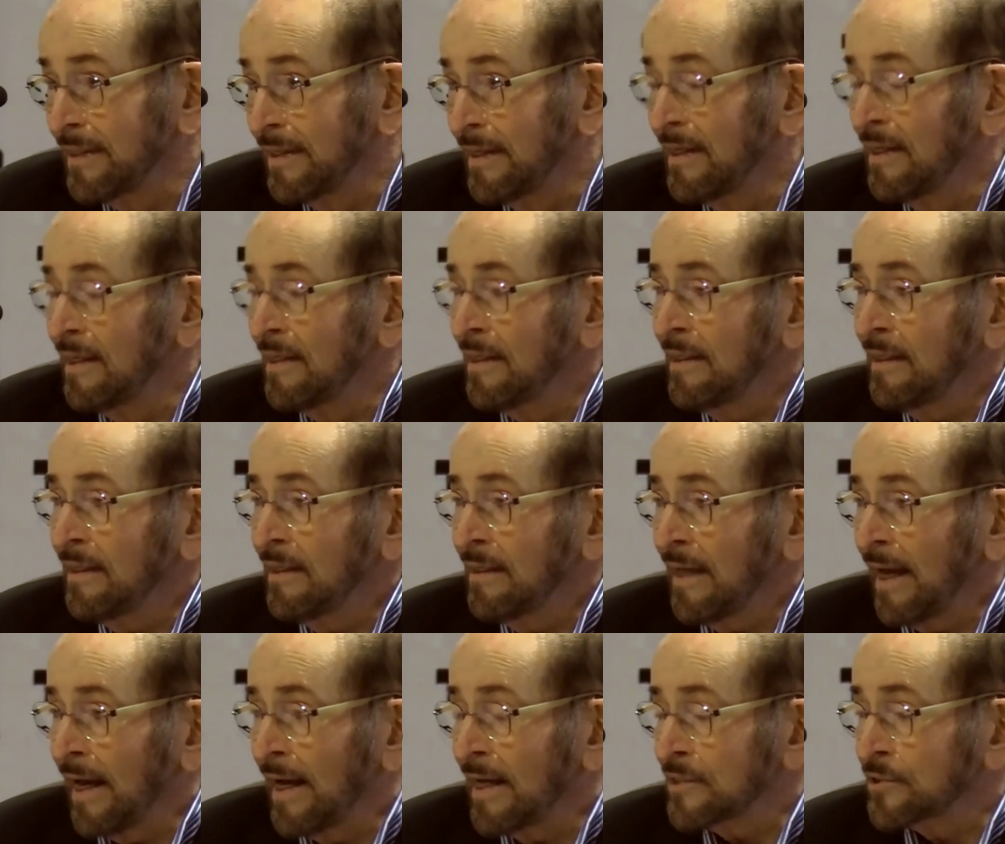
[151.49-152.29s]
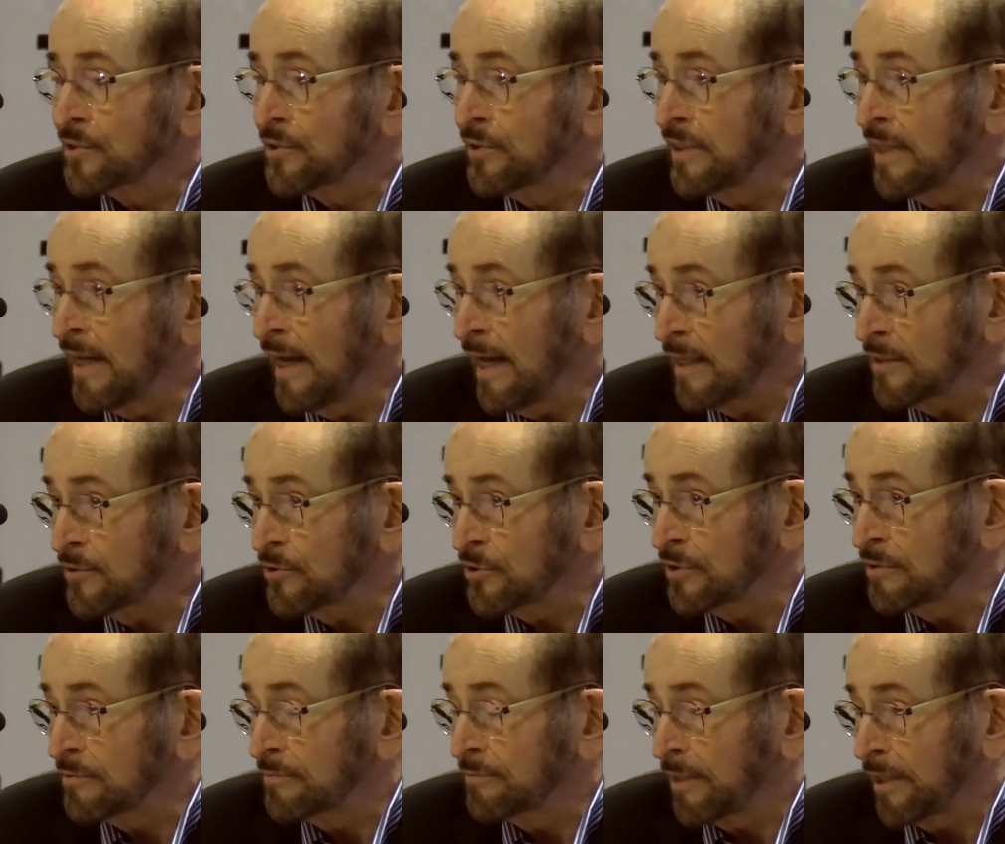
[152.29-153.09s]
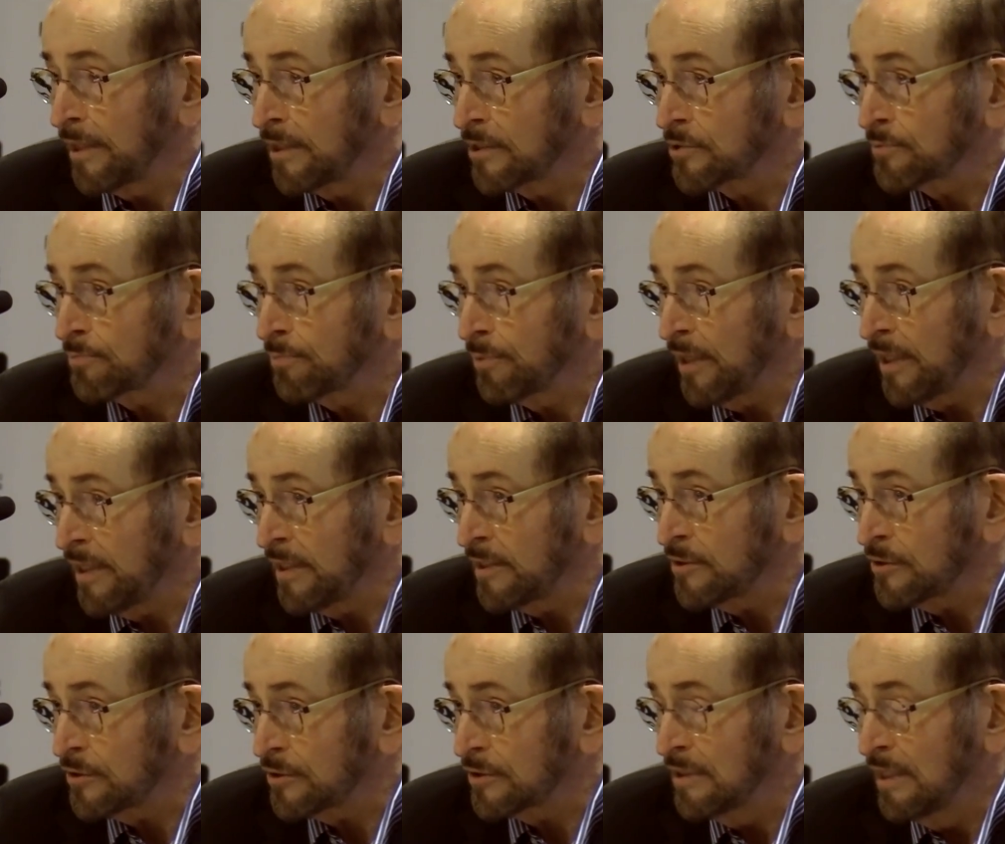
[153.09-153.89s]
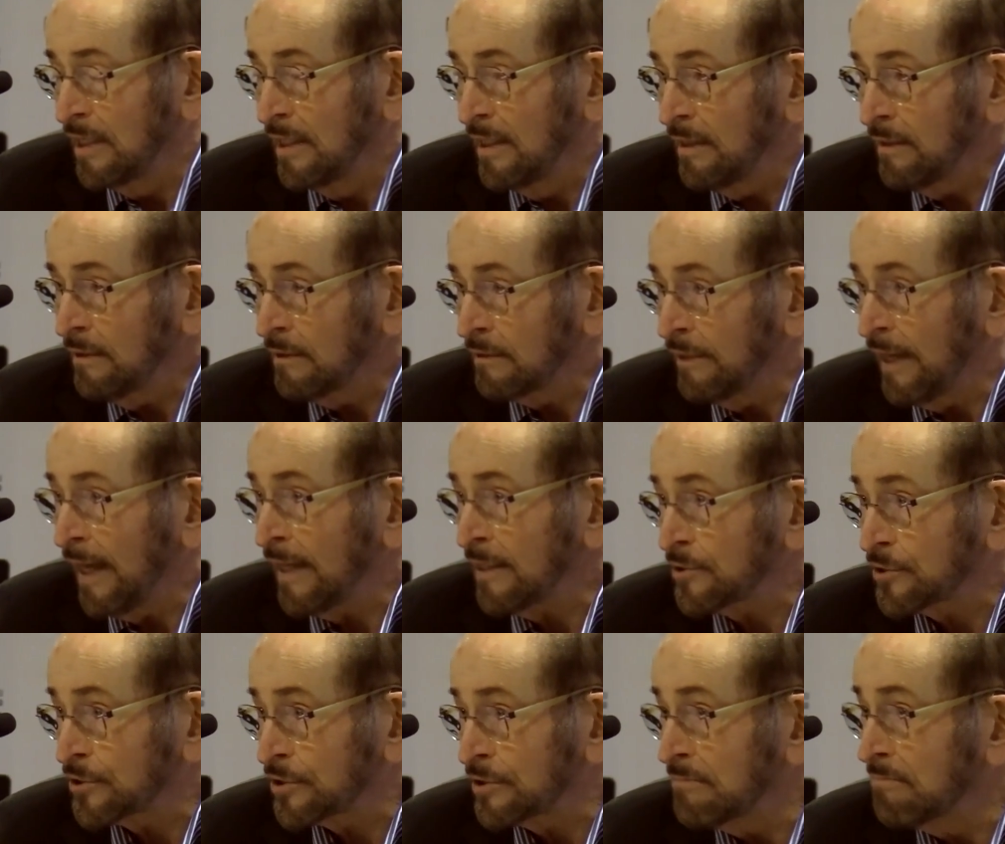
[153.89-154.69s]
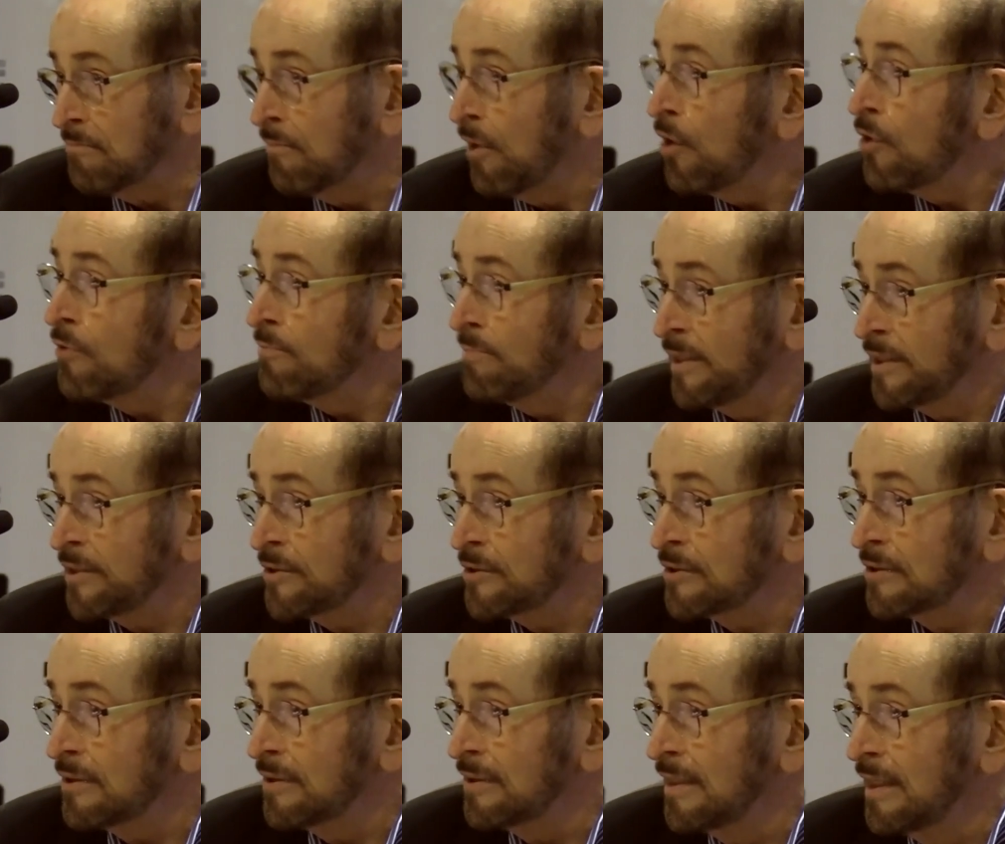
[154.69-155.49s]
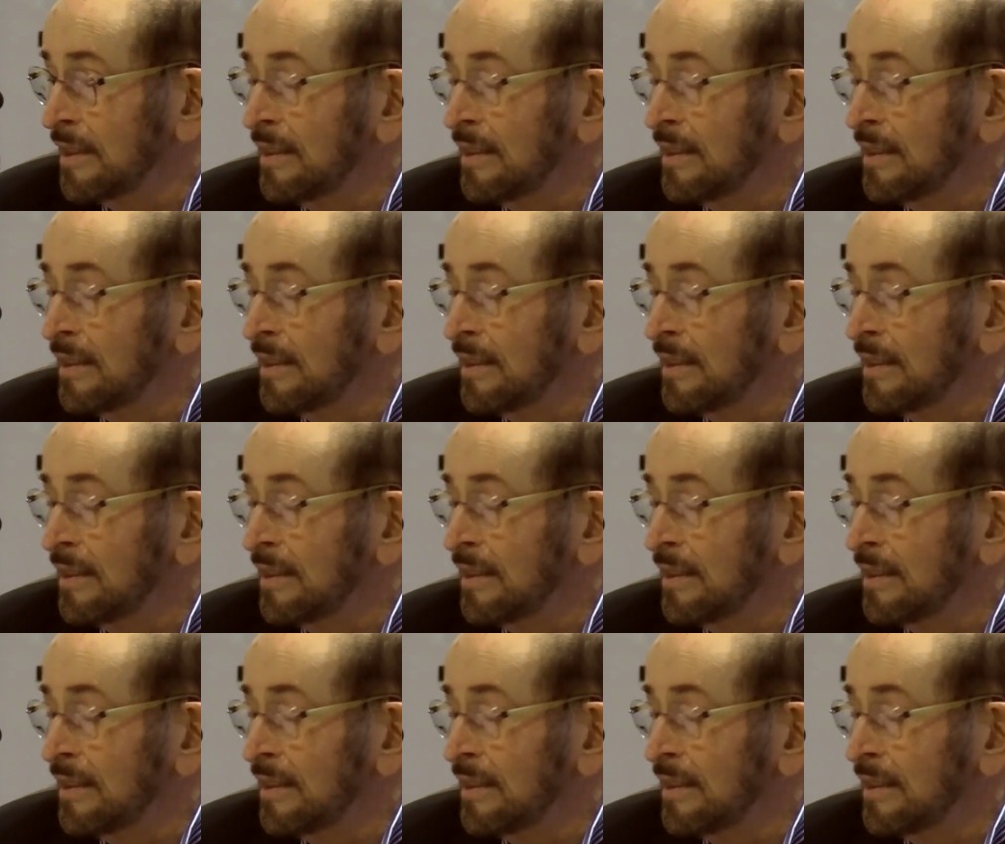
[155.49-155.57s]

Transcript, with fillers: Mm-hmm. As the action takes place, that's a moment.